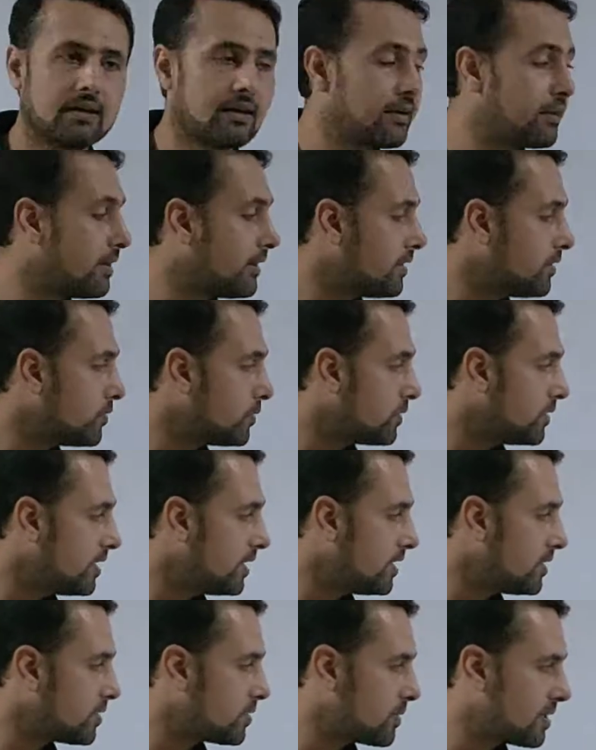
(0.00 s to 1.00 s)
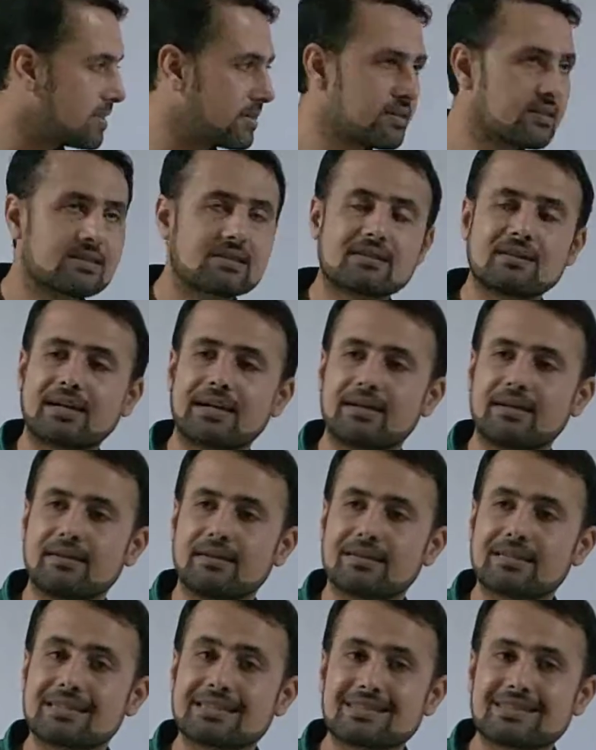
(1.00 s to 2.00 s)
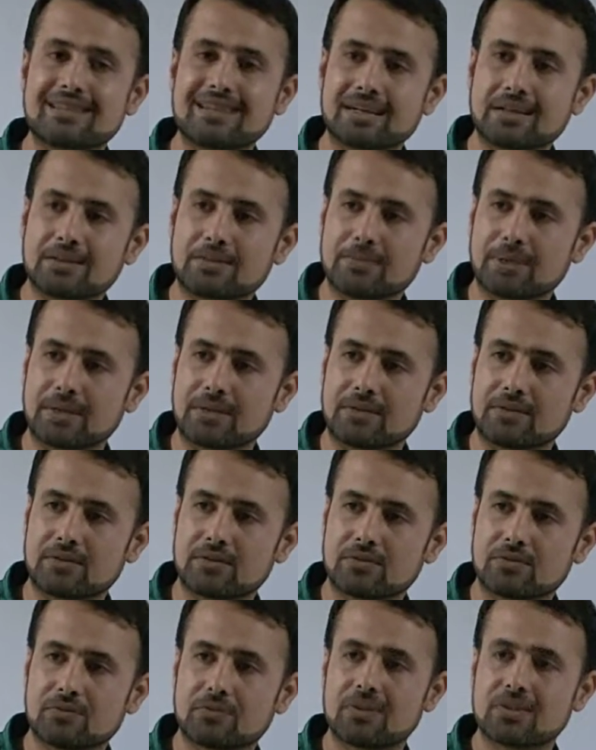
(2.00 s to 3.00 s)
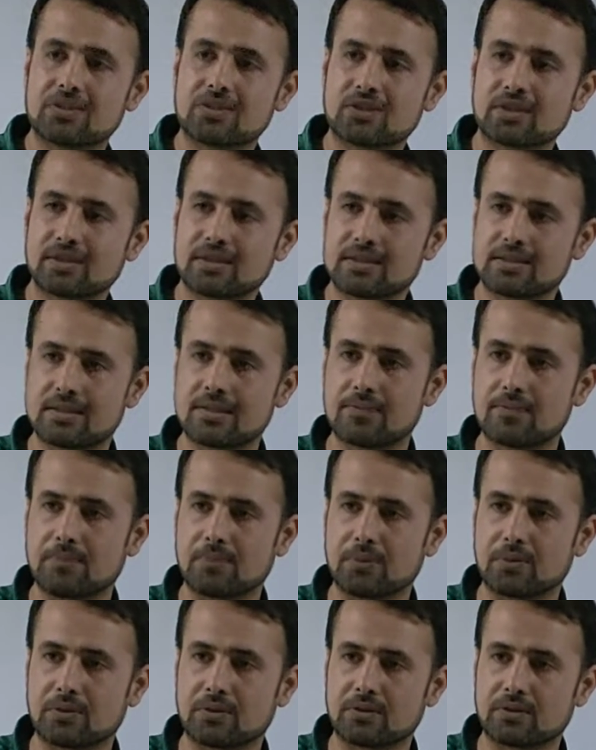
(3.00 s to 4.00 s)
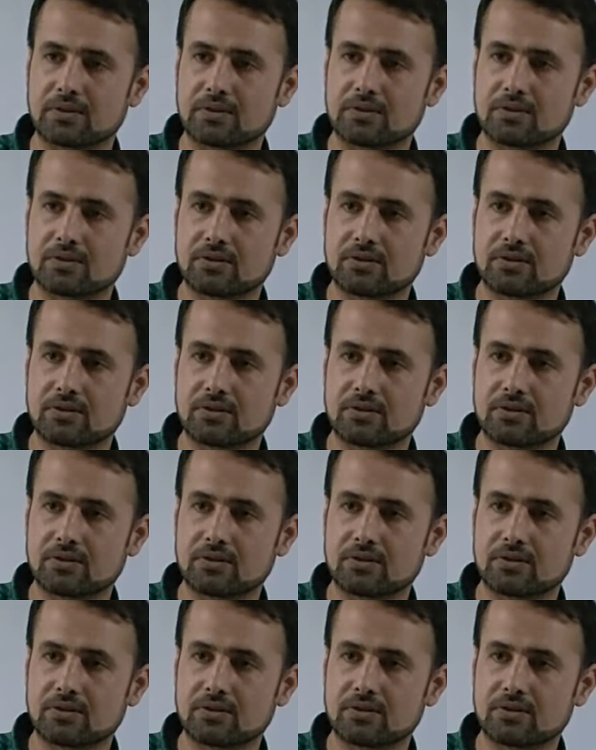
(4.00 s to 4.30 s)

Here you need to understand the statement, which is important.